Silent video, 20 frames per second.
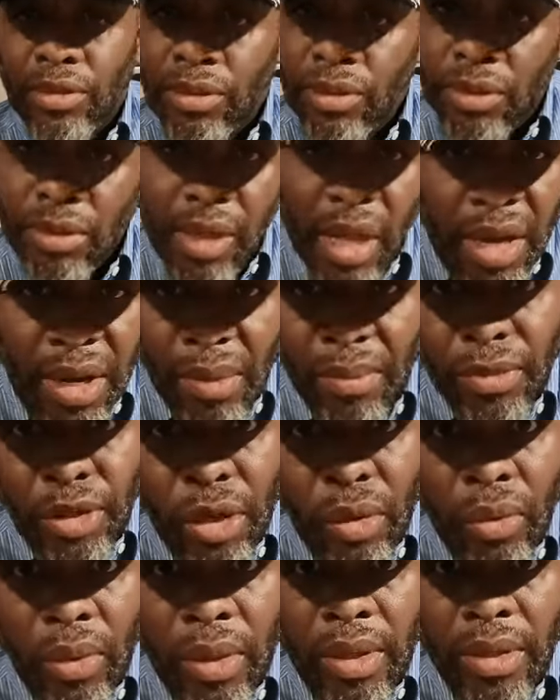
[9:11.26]
let him
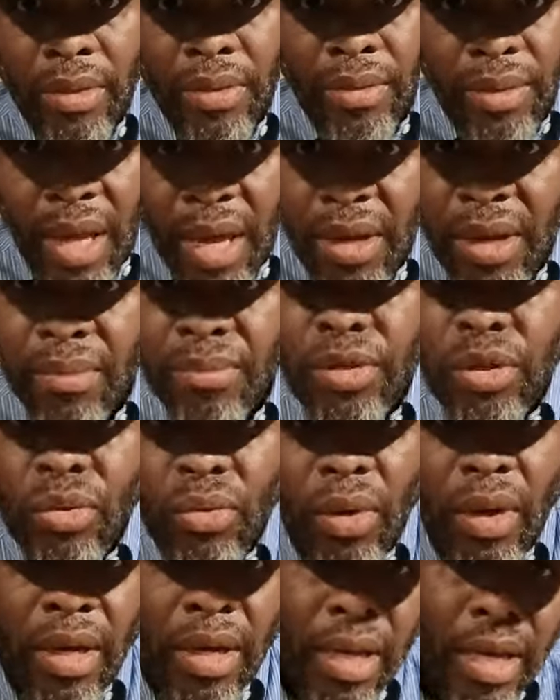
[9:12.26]
do it. Let him do
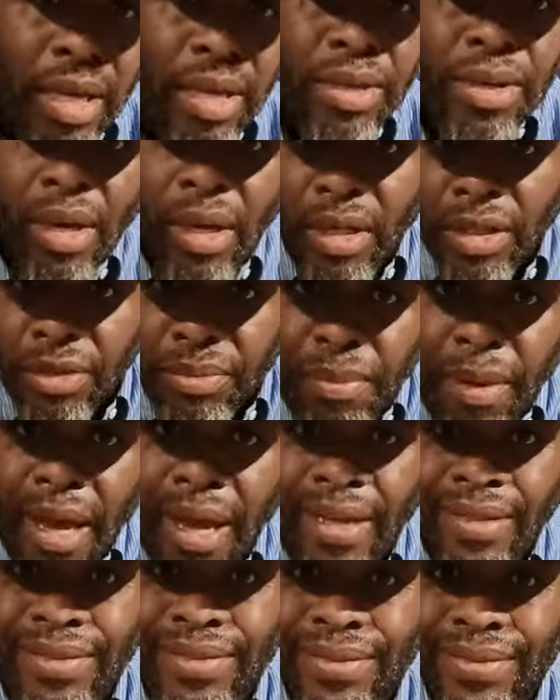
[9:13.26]
what he does
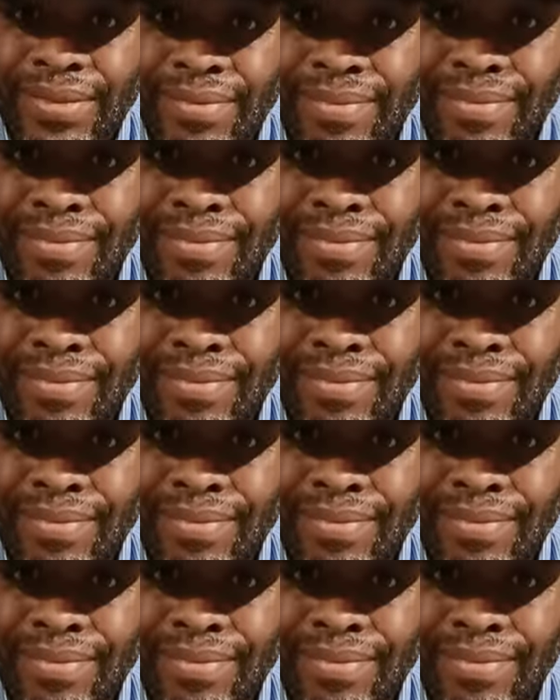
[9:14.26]
best.